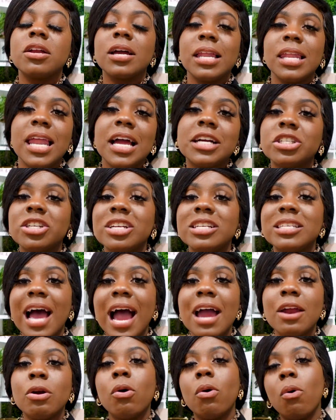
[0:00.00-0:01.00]
collection
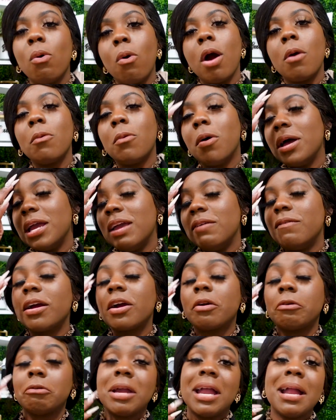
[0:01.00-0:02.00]
title or we'll
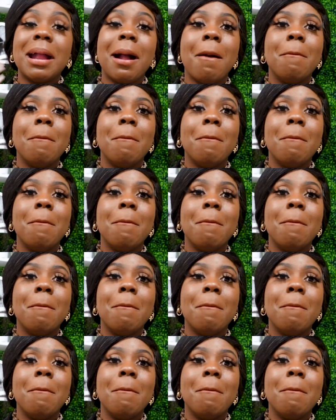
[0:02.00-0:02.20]
even create